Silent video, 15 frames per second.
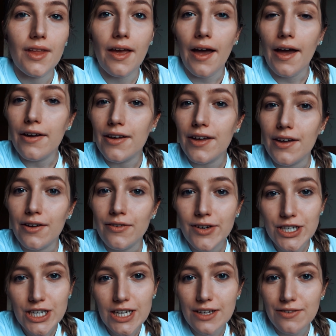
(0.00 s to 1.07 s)
I
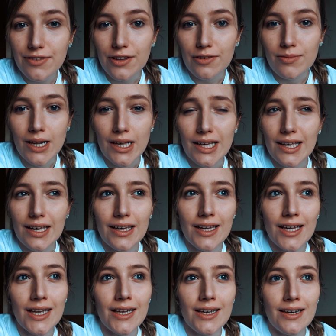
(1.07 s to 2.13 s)
originally filmed like
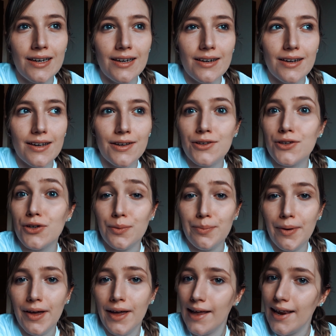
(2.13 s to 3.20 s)
in a
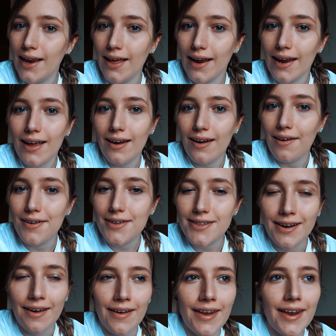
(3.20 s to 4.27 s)
goodbye like last
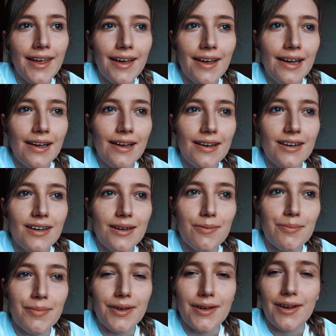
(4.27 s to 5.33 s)
night,
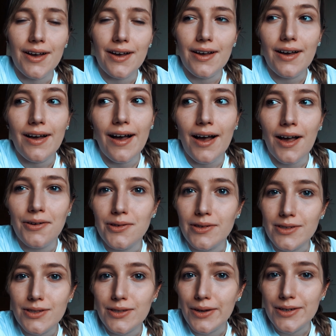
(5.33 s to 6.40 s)
but I
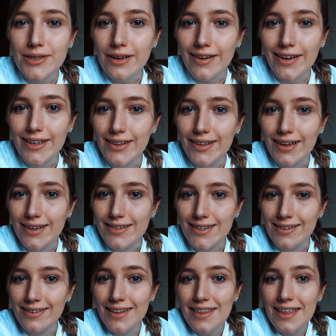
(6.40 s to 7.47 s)
was so tired that
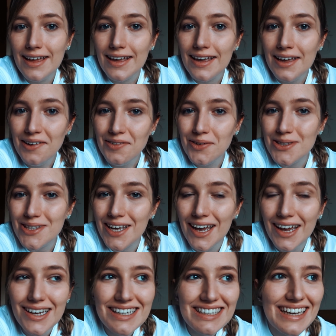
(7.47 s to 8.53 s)
I don't think it was
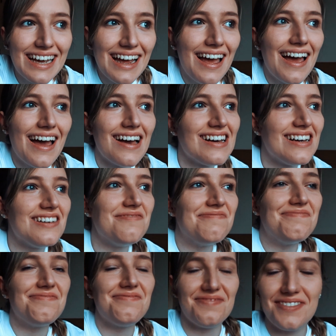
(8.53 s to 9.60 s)
good.
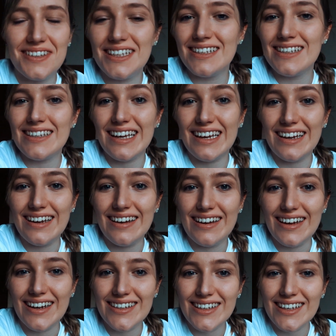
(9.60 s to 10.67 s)
So
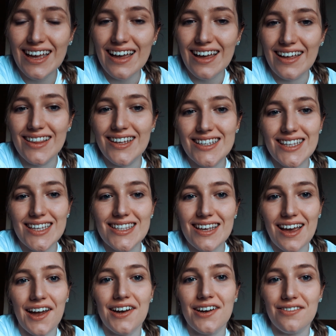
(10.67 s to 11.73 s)
yeah, this is
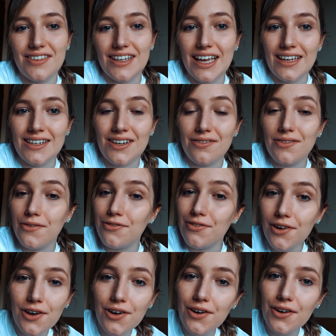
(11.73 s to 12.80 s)
kind of the end of the
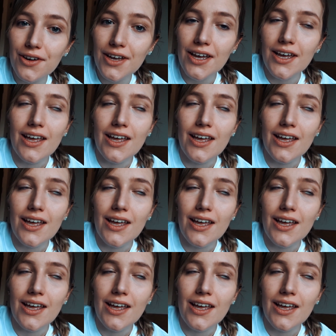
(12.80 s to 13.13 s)
vlog.